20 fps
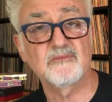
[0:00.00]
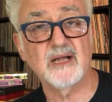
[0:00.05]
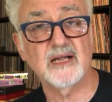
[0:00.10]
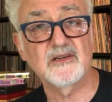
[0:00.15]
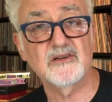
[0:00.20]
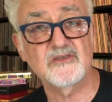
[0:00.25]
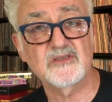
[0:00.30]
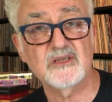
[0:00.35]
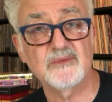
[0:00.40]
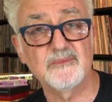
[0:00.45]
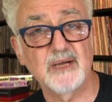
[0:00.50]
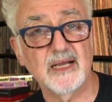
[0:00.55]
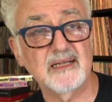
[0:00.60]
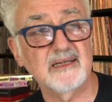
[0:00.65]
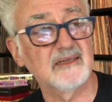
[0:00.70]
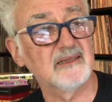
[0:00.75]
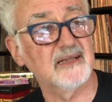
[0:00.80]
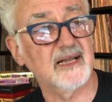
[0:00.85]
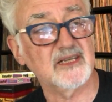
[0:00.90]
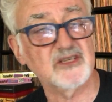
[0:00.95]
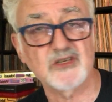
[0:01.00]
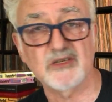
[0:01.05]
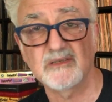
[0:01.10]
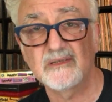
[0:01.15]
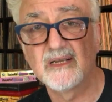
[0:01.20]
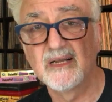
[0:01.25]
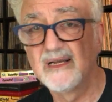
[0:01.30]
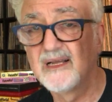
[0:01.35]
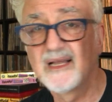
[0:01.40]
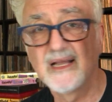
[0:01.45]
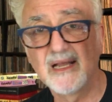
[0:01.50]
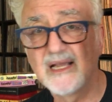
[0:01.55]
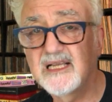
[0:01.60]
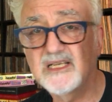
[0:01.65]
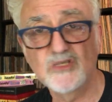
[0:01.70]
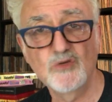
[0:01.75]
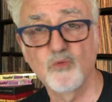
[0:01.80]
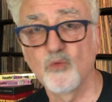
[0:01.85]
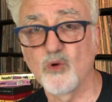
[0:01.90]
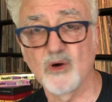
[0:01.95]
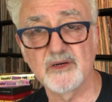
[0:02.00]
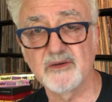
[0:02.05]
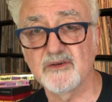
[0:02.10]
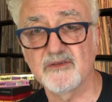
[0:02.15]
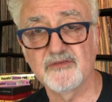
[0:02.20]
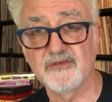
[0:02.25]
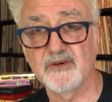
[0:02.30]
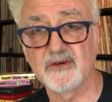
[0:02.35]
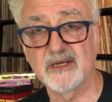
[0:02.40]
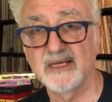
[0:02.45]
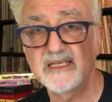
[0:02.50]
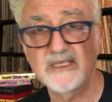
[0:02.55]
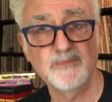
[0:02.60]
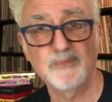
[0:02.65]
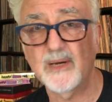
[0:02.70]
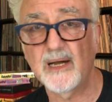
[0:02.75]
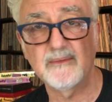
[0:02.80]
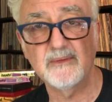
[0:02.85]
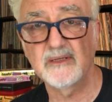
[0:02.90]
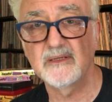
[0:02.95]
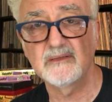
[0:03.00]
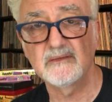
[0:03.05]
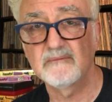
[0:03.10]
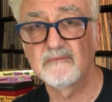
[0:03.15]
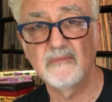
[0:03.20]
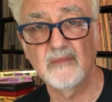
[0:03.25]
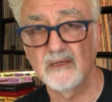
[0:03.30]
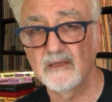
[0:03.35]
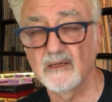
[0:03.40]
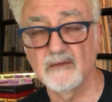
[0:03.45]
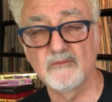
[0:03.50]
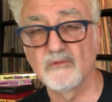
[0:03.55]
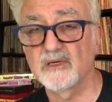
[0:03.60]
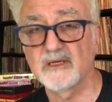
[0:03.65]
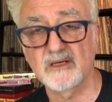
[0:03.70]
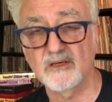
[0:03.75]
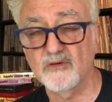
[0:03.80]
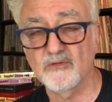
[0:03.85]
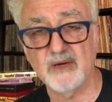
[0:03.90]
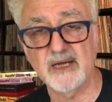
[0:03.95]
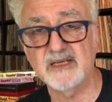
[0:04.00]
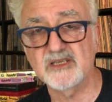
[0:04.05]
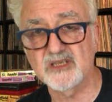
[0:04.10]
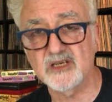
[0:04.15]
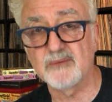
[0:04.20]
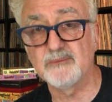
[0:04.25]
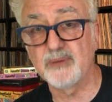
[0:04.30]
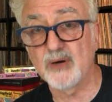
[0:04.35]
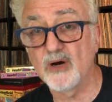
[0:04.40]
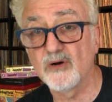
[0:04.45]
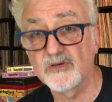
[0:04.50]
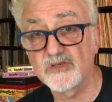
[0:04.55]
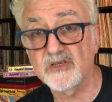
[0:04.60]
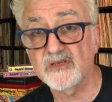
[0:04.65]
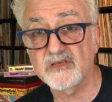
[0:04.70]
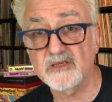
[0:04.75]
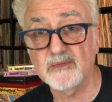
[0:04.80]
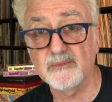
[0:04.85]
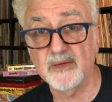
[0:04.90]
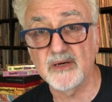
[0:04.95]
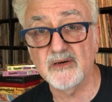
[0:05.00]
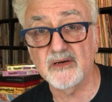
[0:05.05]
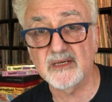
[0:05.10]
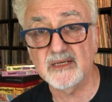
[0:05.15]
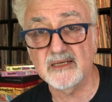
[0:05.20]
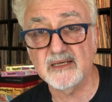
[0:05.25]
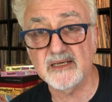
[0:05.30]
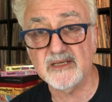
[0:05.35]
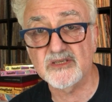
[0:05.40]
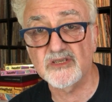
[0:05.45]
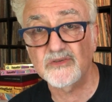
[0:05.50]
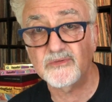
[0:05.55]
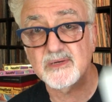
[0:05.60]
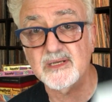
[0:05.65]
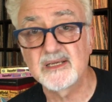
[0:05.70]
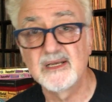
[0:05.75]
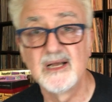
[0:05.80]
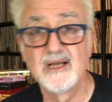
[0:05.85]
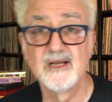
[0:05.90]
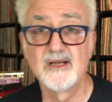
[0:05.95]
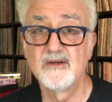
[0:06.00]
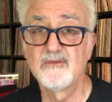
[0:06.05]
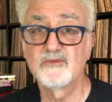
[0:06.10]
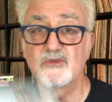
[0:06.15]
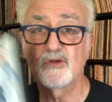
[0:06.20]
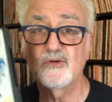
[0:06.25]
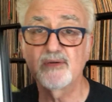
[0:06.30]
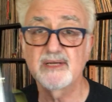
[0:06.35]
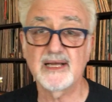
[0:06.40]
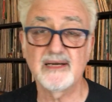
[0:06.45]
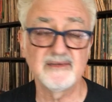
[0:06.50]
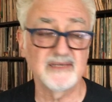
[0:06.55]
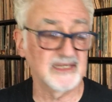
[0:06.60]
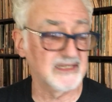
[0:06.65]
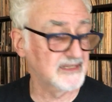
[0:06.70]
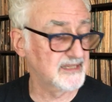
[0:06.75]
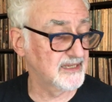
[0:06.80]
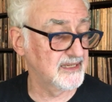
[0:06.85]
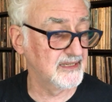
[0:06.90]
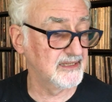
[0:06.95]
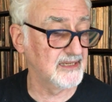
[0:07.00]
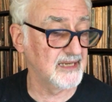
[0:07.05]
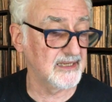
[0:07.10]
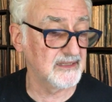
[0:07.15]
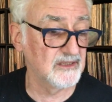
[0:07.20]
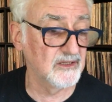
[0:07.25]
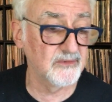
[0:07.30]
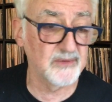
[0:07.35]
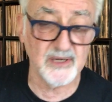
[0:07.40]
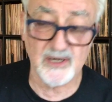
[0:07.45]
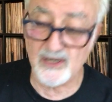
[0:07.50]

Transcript: records in my collection. He's wonderful. He's probably one of the greatest composers in American history. Duke Ellington and Louis